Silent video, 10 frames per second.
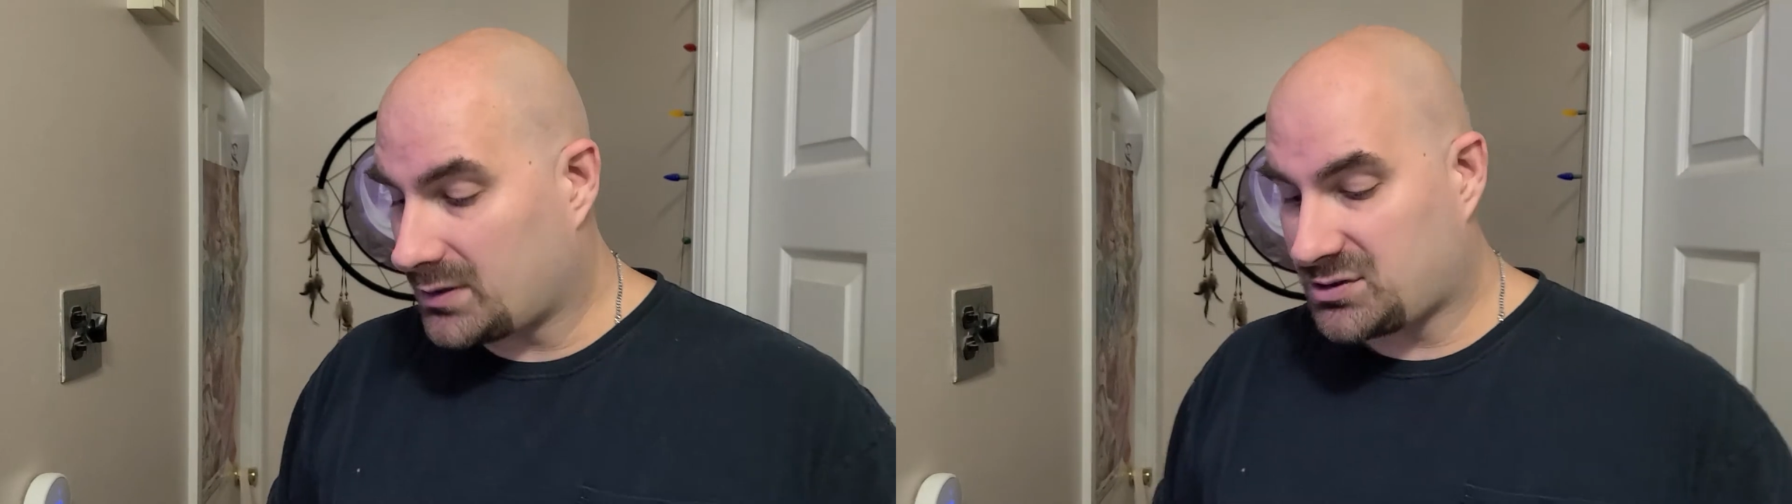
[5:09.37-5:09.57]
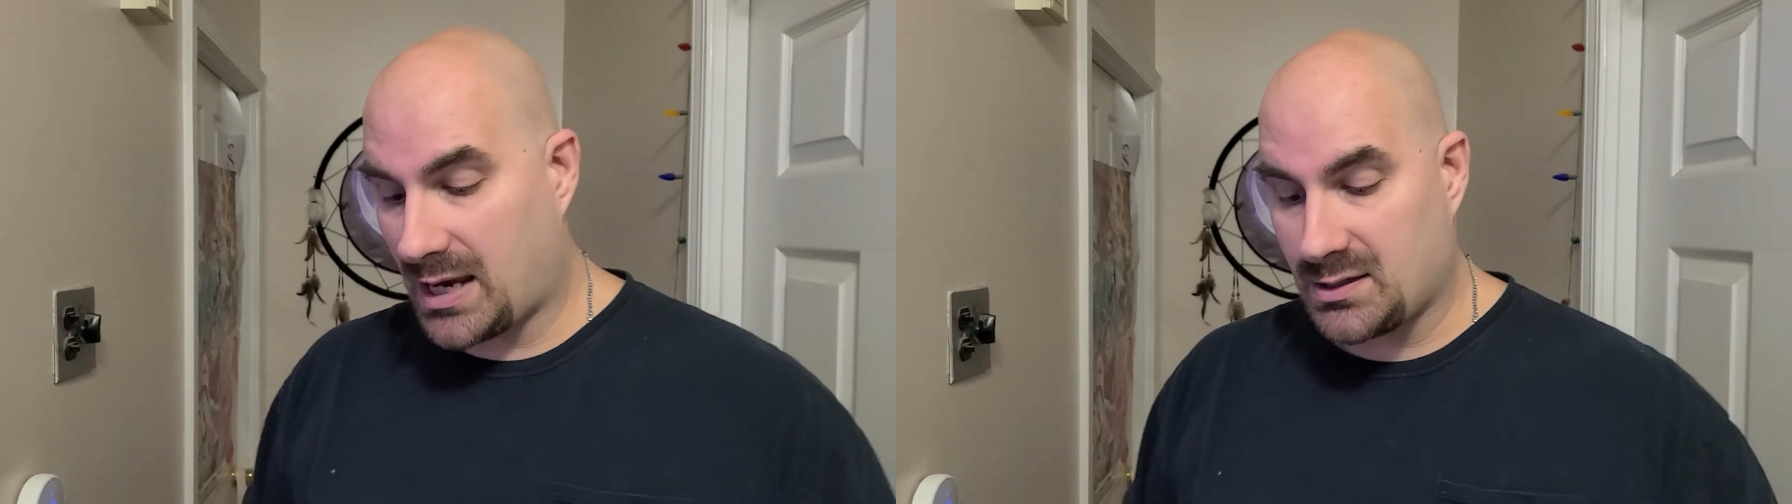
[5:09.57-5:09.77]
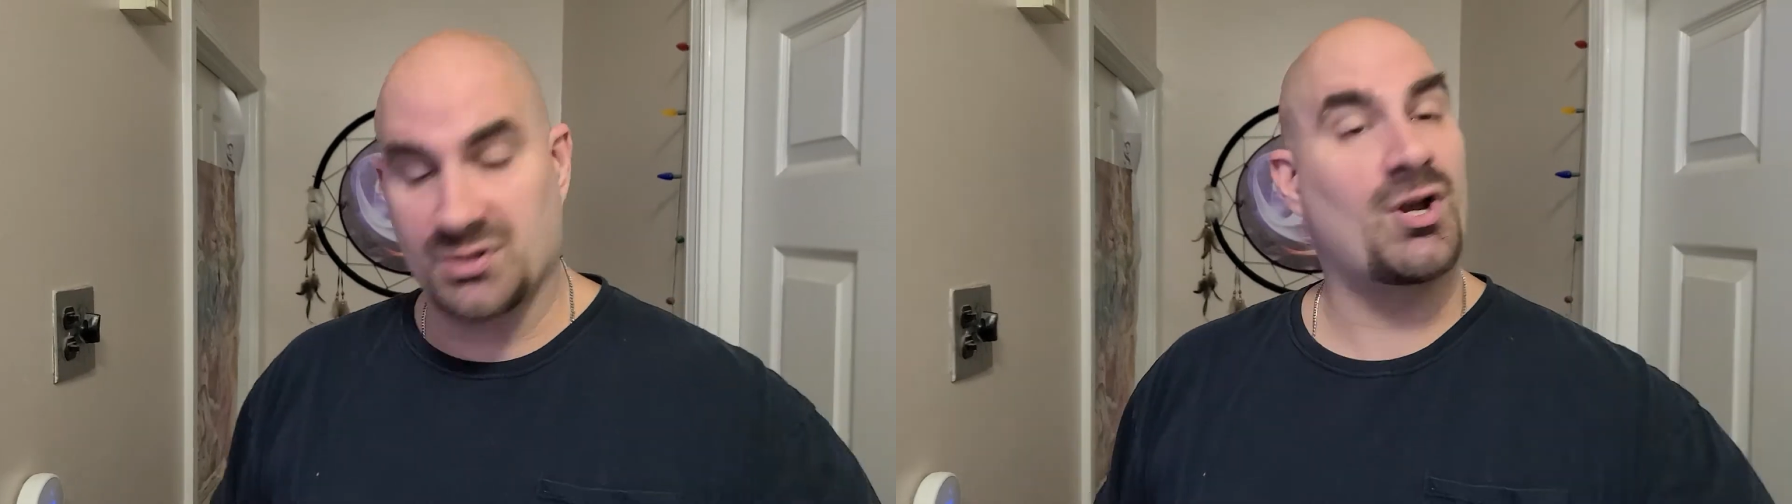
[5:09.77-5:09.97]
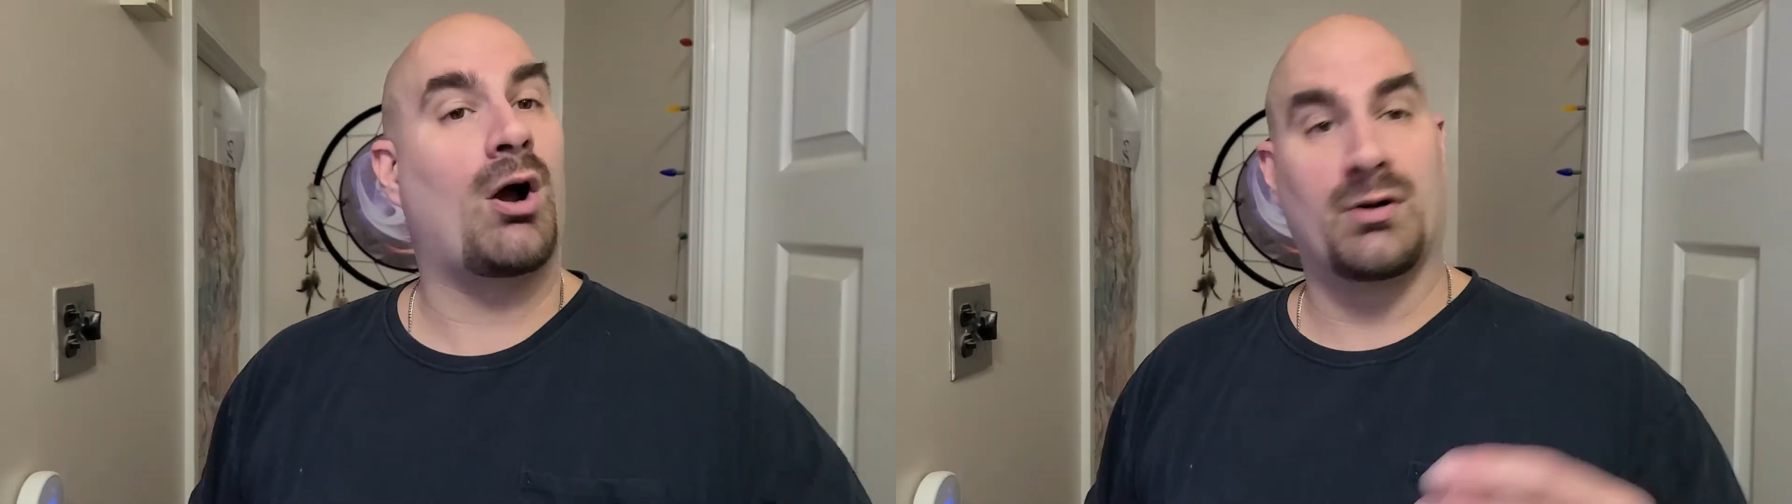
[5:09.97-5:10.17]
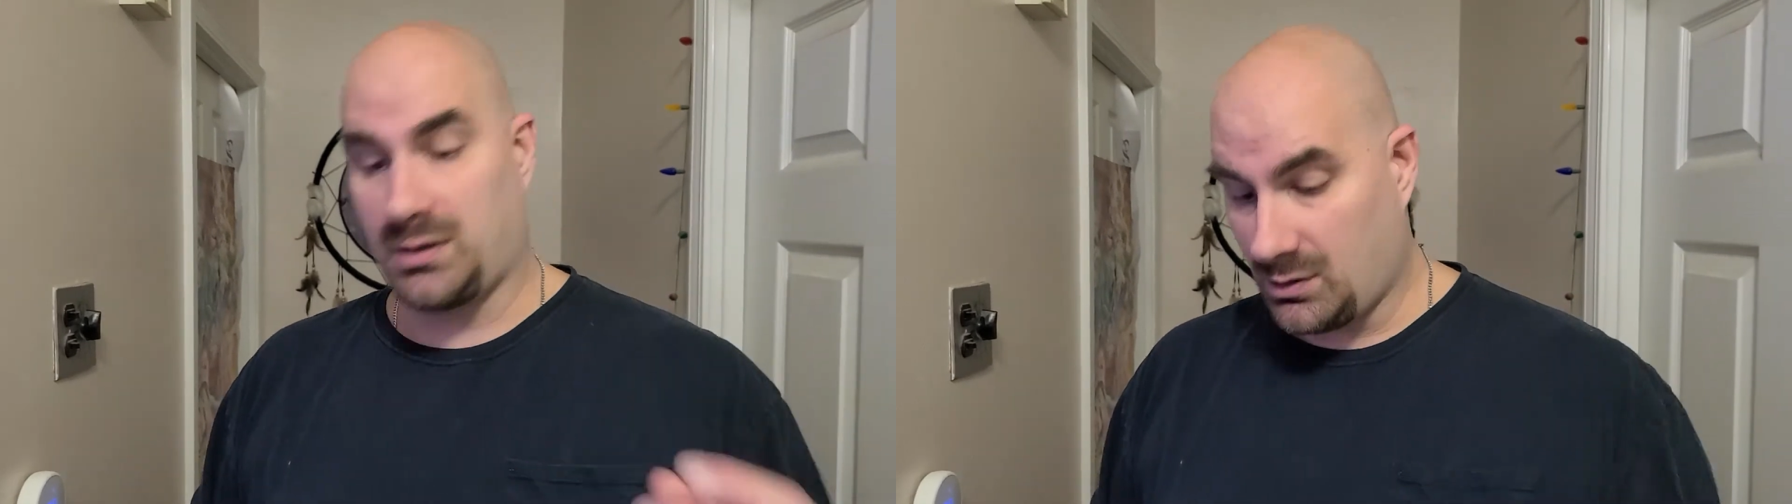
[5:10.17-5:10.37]
antennas
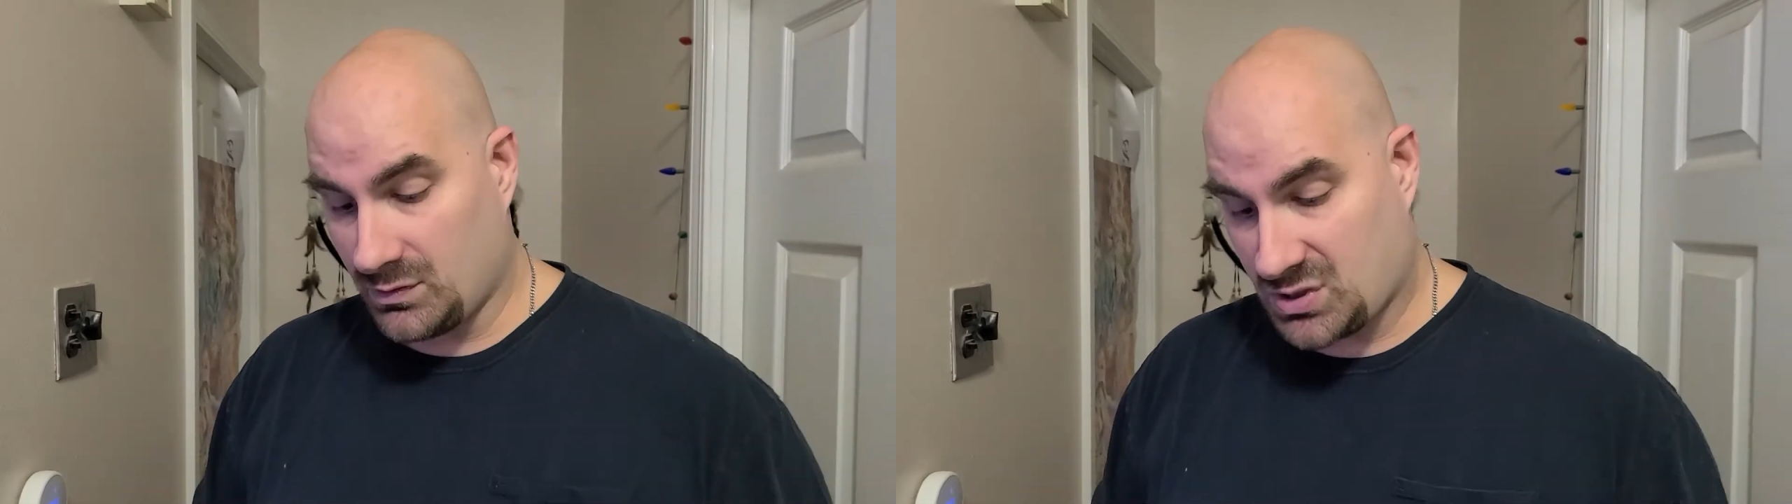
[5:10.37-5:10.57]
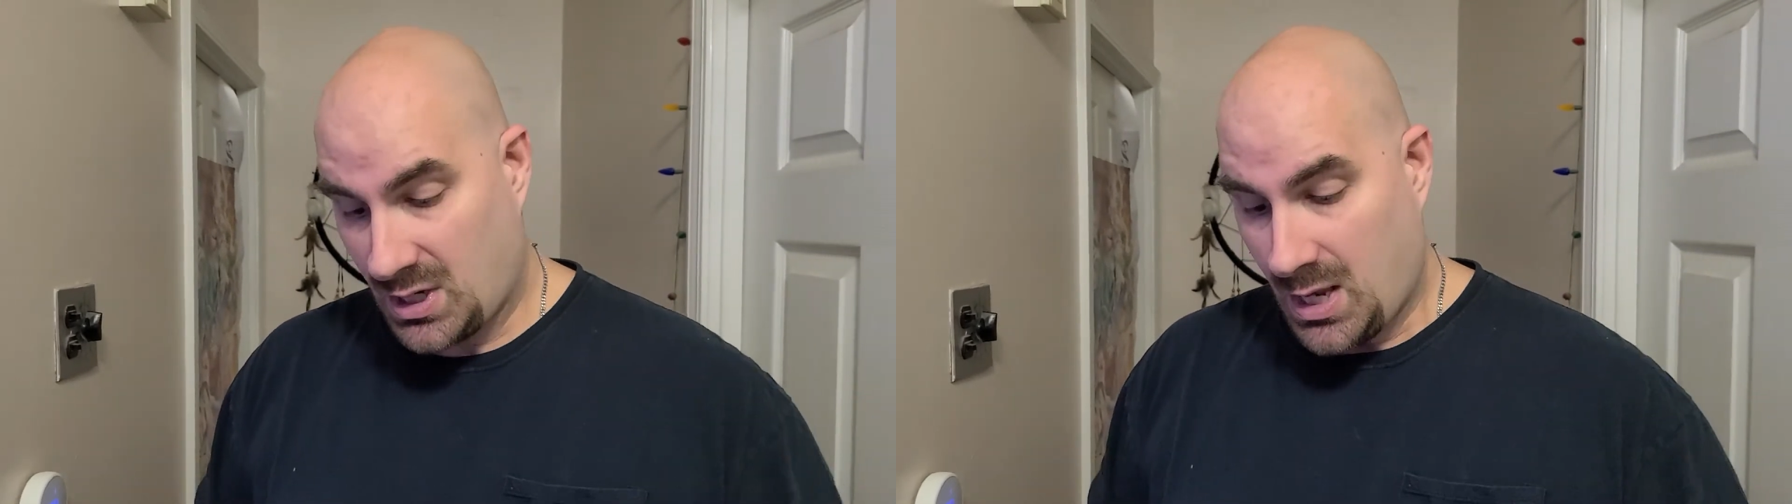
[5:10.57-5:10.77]
are used